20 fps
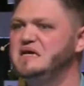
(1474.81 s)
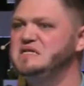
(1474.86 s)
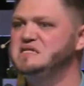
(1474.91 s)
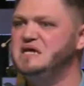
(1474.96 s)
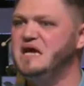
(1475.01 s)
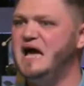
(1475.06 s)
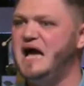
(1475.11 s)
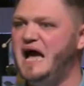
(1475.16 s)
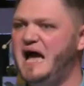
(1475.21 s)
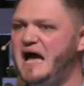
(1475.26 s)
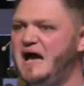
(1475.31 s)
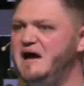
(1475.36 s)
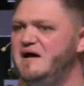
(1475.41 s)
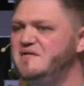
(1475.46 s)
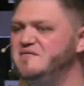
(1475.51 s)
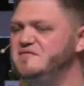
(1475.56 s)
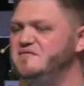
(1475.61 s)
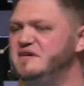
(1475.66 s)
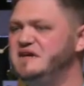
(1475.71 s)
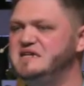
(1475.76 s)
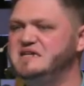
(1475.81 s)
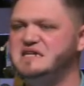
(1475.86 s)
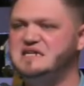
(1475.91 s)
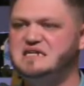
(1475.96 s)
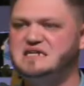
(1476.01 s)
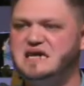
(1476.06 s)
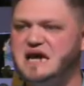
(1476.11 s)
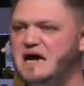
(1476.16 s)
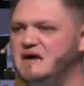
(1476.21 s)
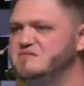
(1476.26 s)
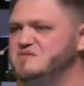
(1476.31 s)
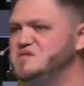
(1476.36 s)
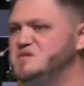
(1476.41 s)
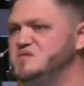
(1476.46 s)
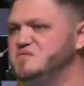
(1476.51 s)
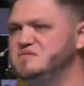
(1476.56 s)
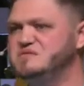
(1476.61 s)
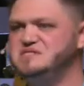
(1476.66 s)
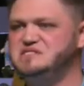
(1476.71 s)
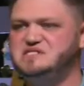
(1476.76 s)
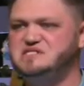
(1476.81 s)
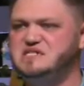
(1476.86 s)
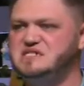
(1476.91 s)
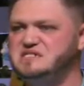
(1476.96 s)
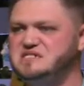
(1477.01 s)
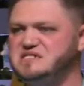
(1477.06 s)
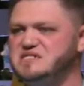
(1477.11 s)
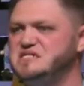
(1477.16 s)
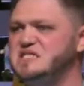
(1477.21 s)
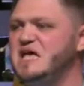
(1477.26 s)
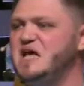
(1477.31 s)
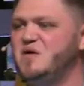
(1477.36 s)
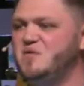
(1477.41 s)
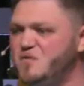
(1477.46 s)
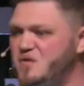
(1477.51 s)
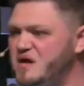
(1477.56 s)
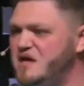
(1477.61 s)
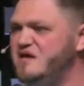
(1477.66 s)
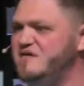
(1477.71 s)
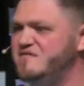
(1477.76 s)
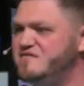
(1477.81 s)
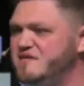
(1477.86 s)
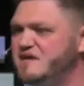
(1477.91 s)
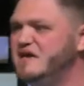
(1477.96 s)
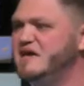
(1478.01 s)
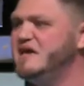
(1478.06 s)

to have an encounter with Jesus like we've